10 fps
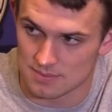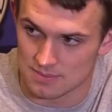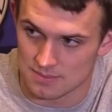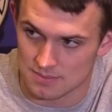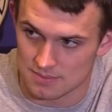
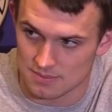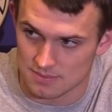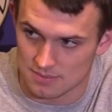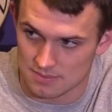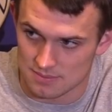kind of have your
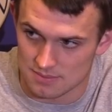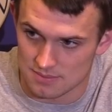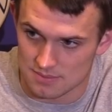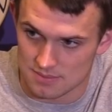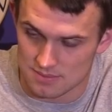name in the record
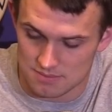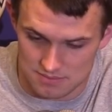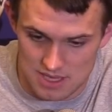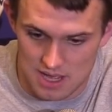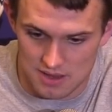book.
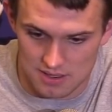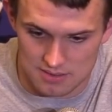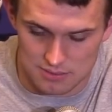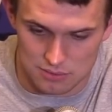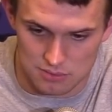Yeah, I think
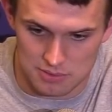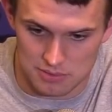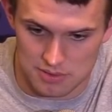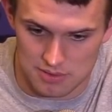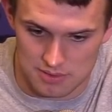it's cool to be
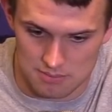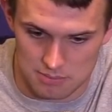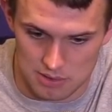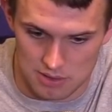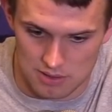with,
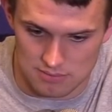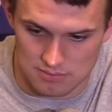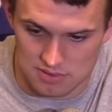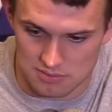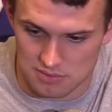be along
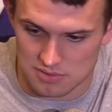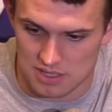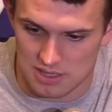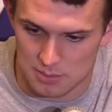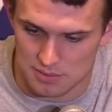with some of those
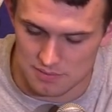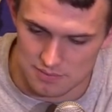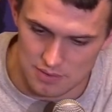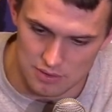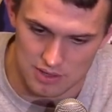names of,
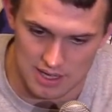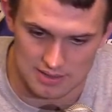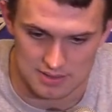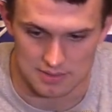you know, guys that